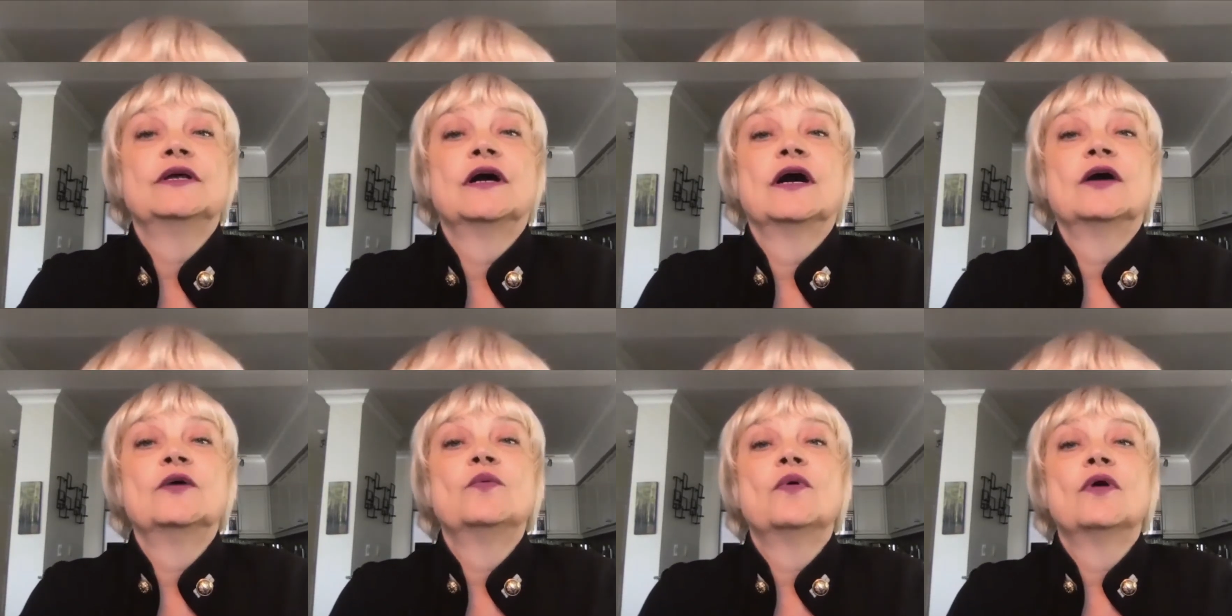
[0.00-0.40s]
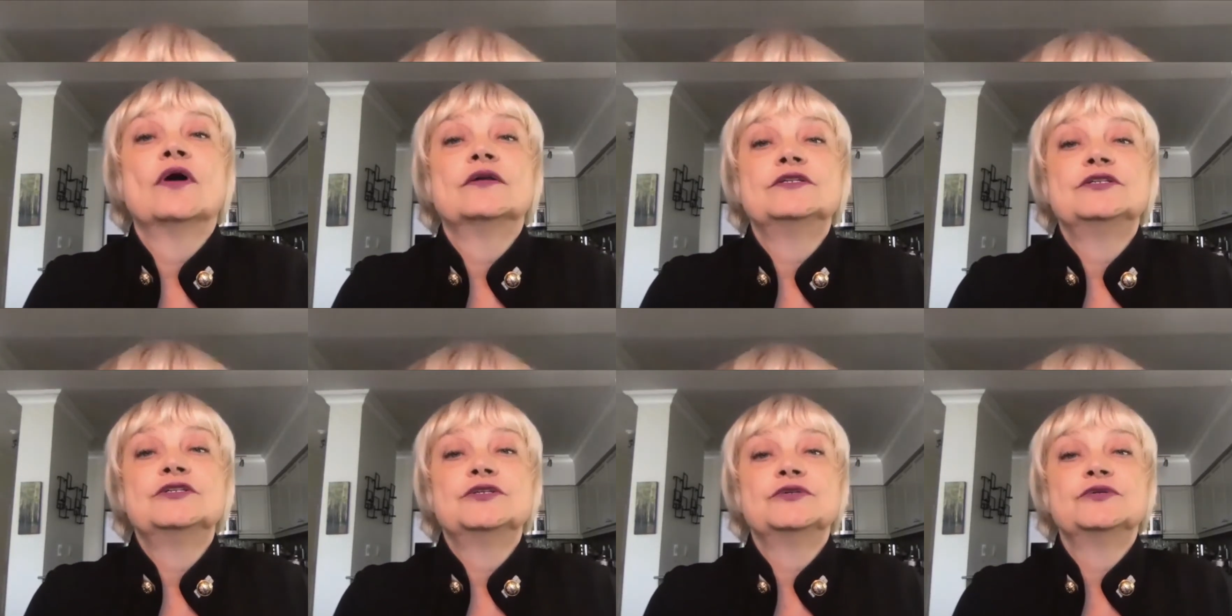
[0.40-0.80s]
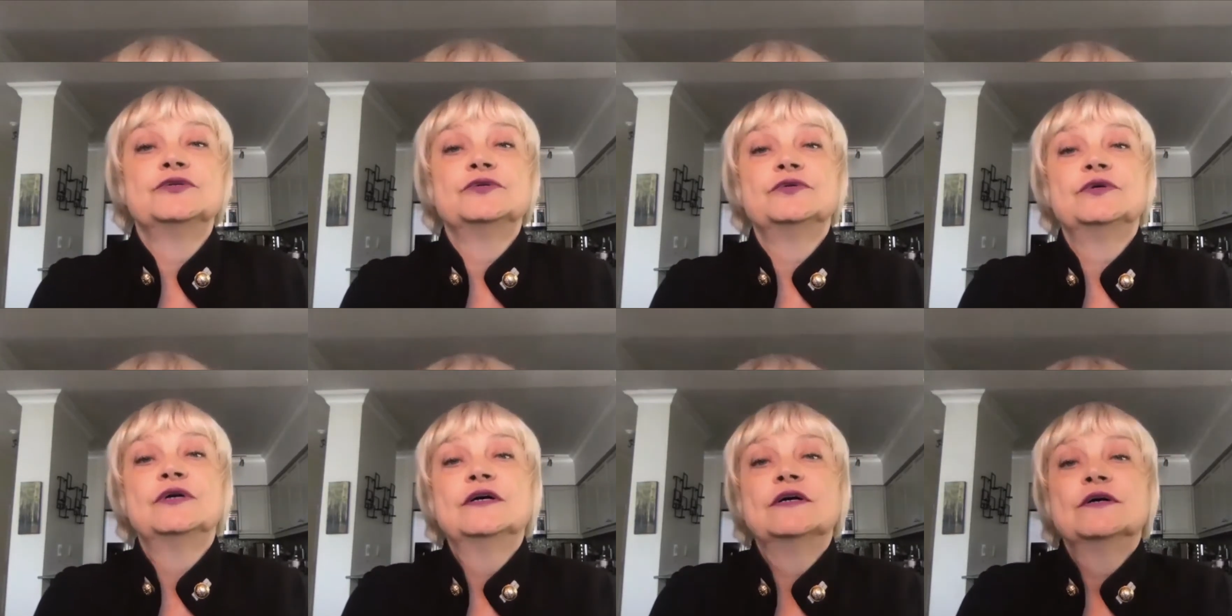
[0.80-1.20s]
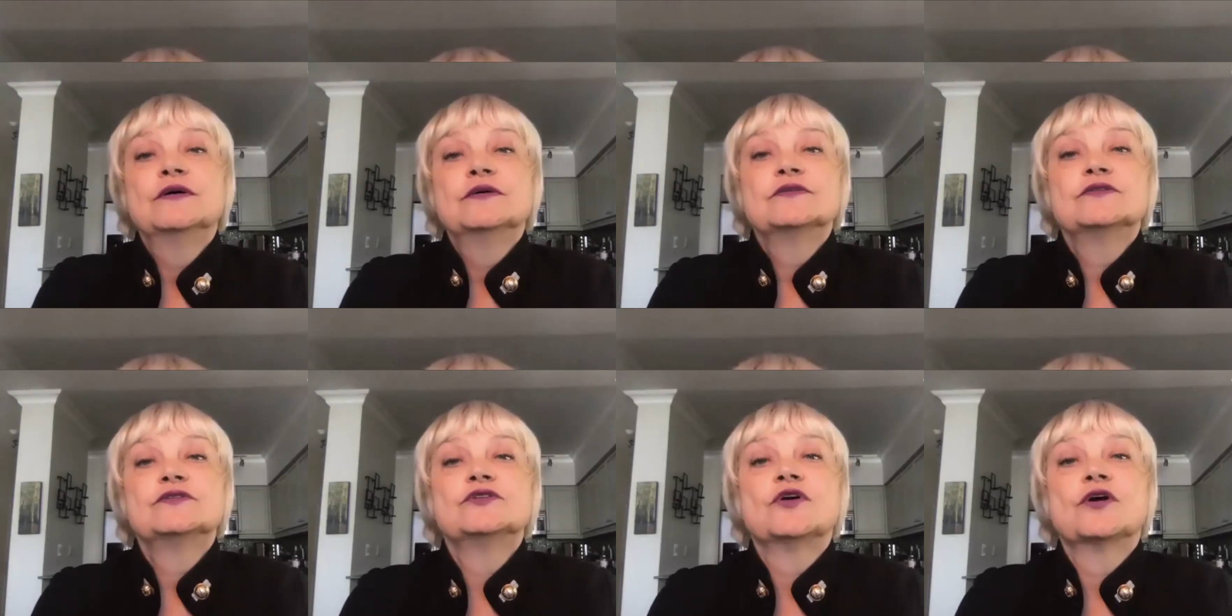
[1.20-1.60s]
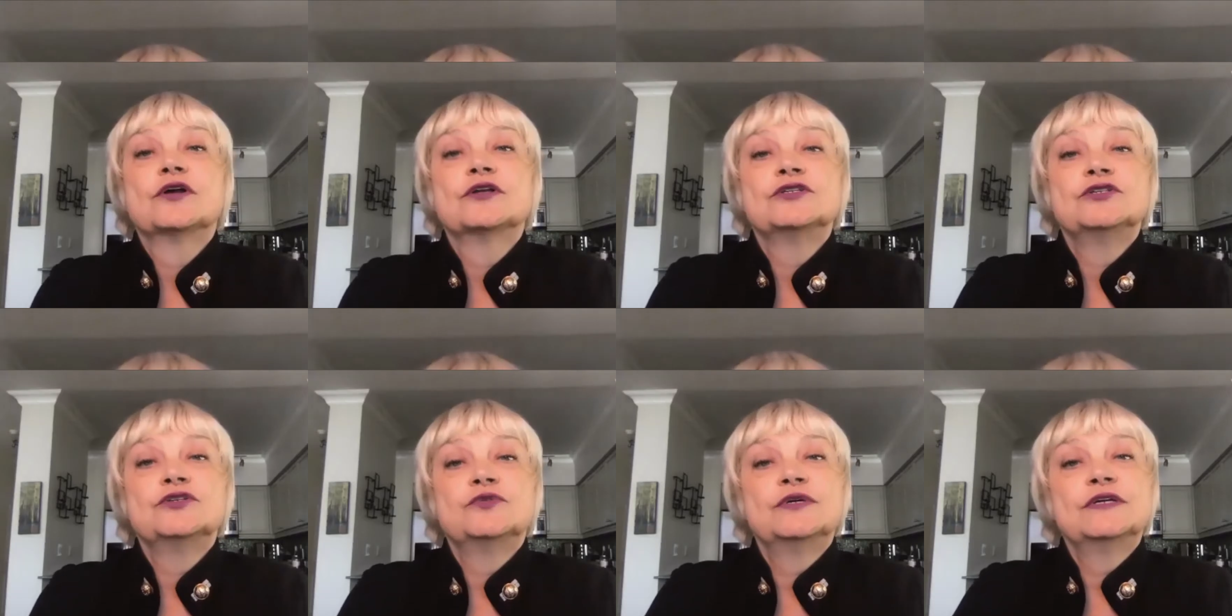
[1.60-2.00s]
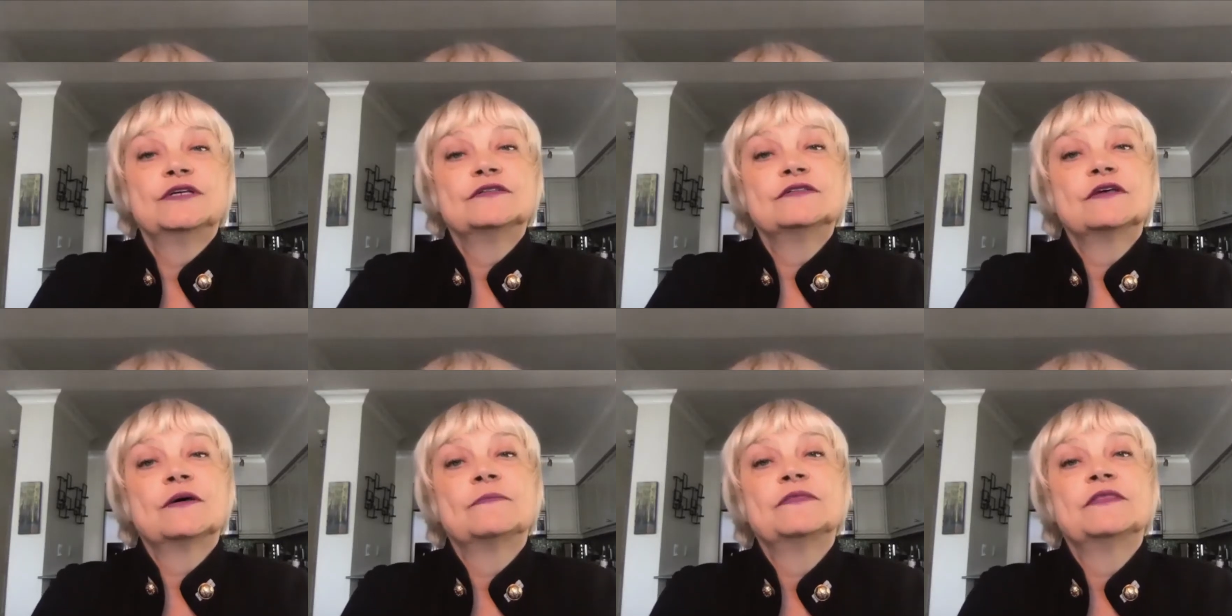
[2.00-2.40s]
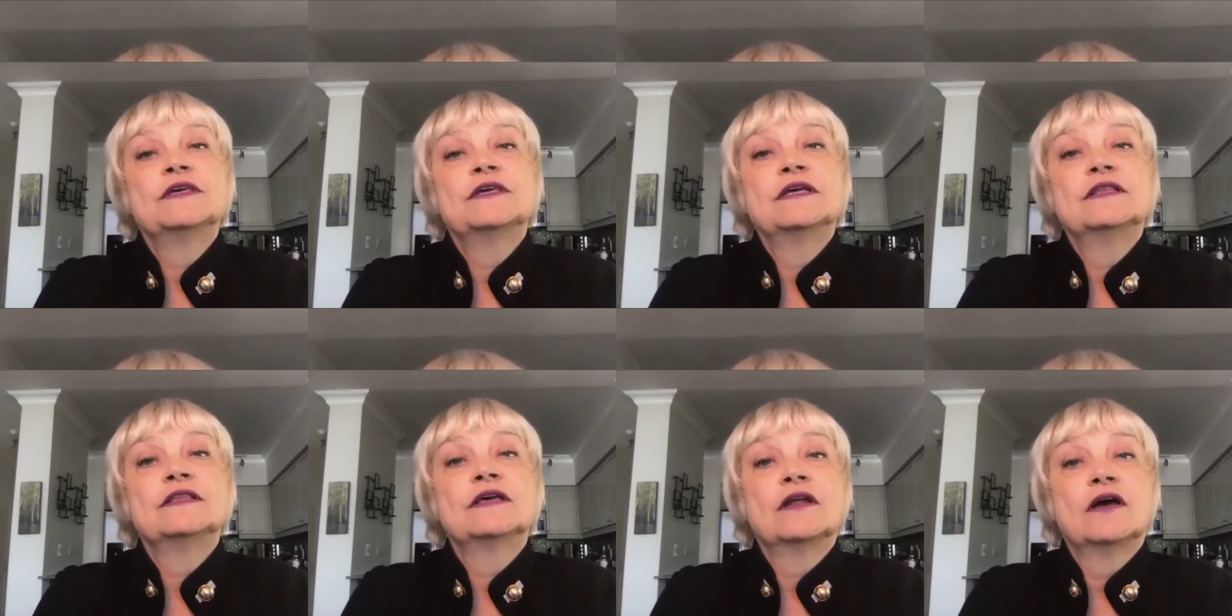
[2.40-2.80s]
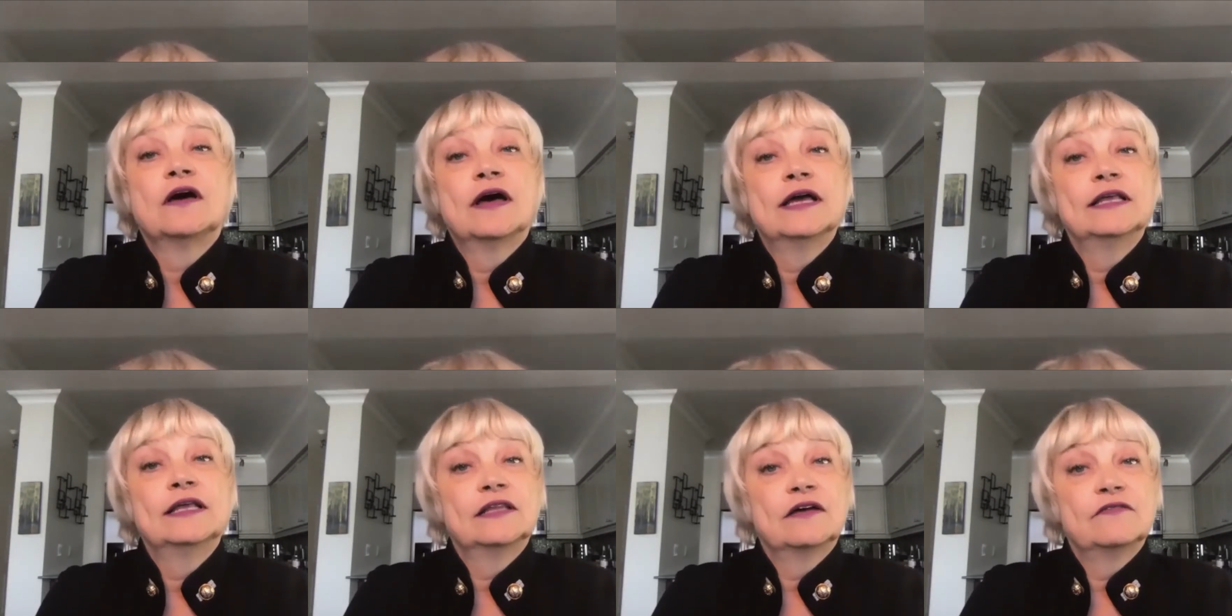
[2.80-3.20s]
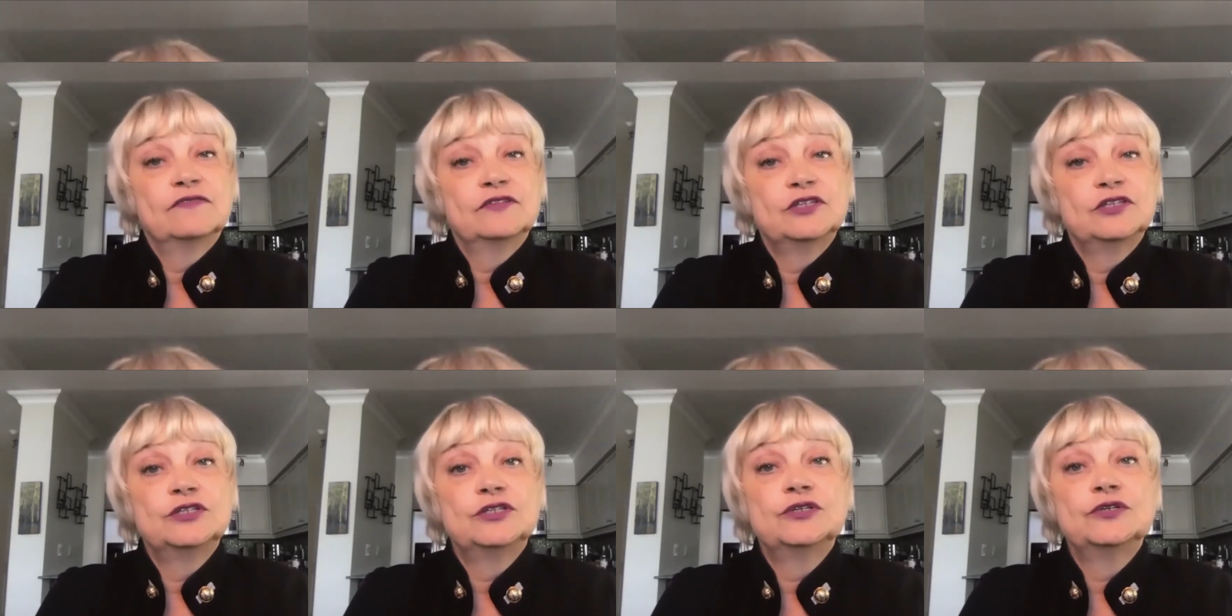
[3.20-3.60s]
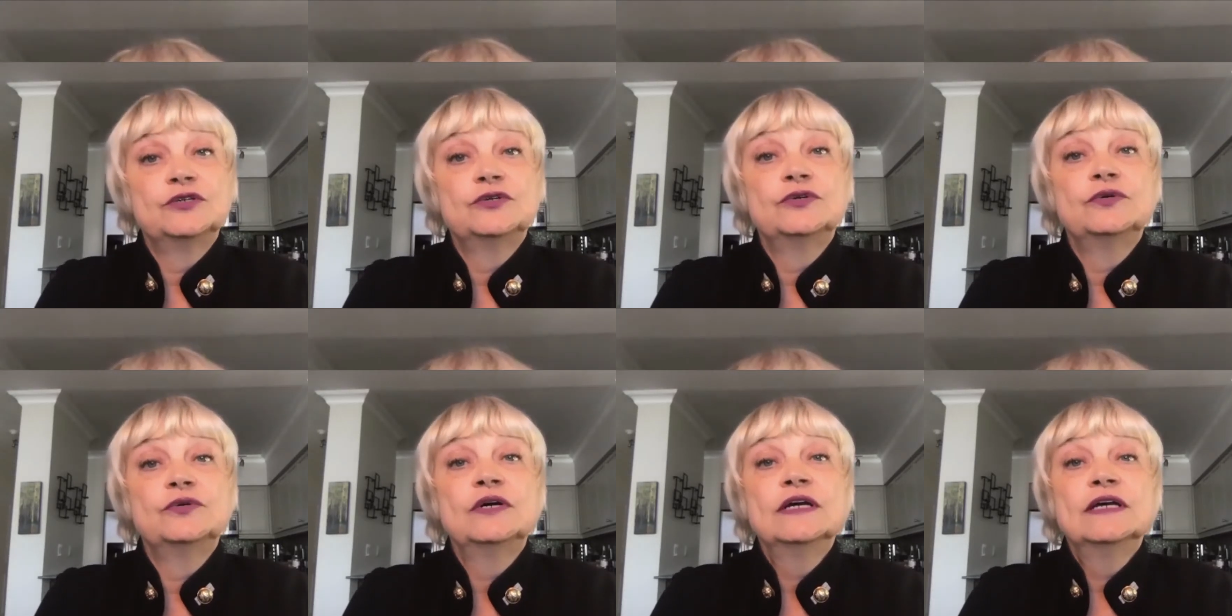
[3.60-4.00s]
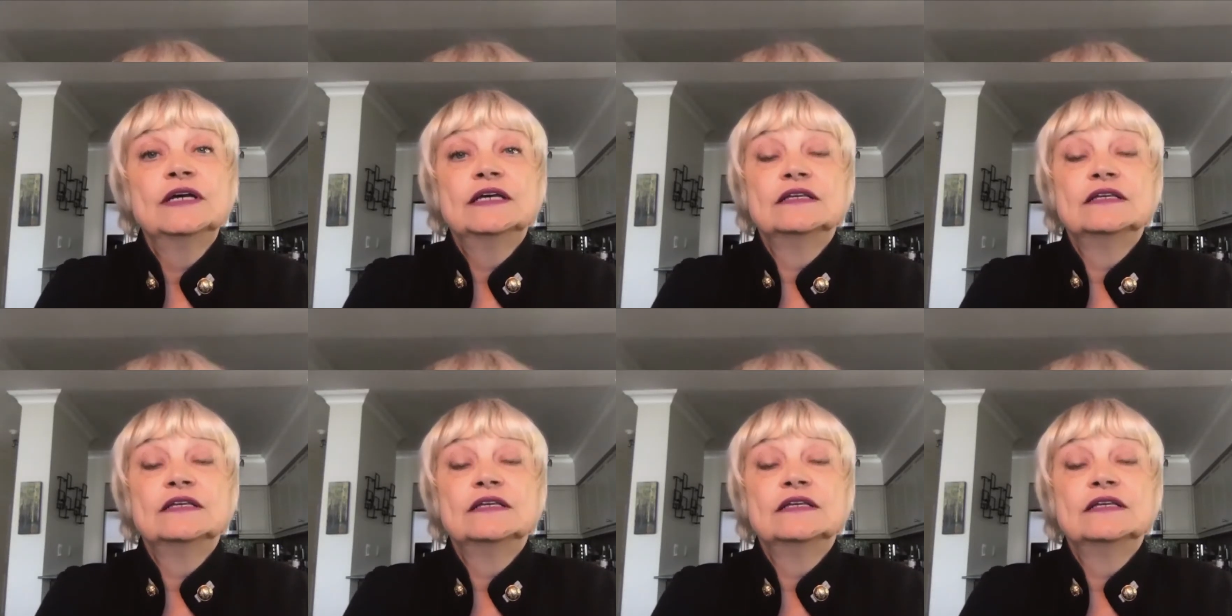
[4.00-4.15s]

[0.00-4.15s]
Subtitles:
I want to start doing something that I love to do